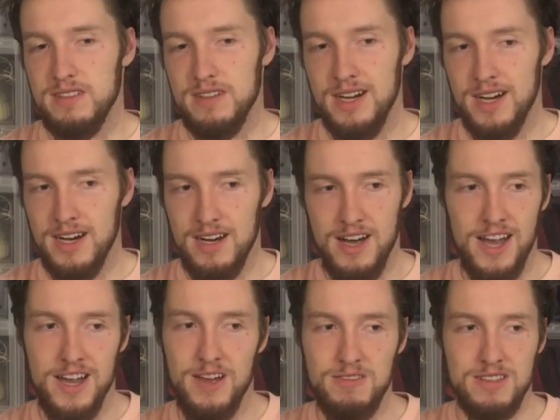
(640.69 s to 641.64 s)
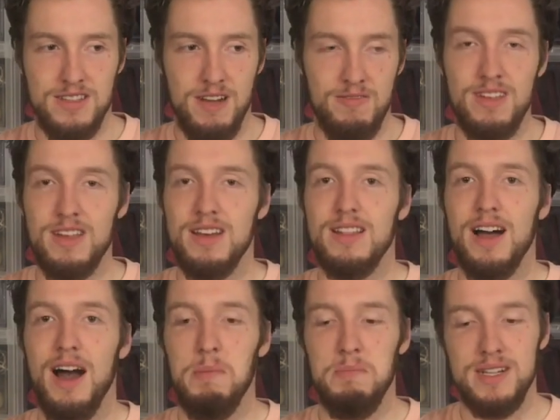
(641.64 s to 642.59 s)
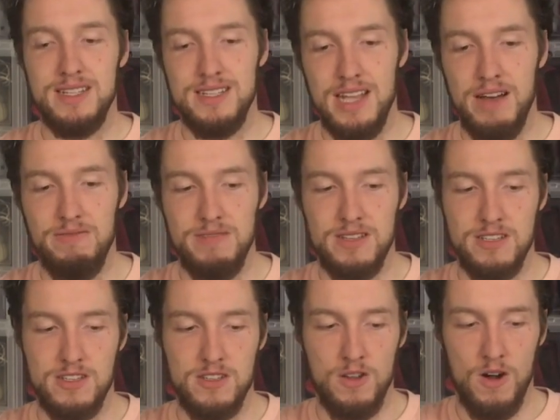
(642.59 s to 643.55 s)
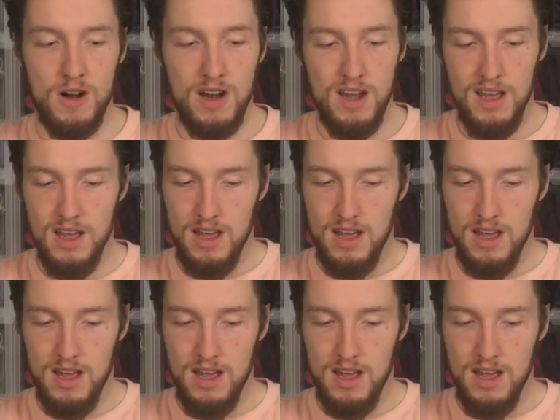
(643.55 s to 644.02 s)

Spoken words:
I know it's not really a lot, but it's definitely a start.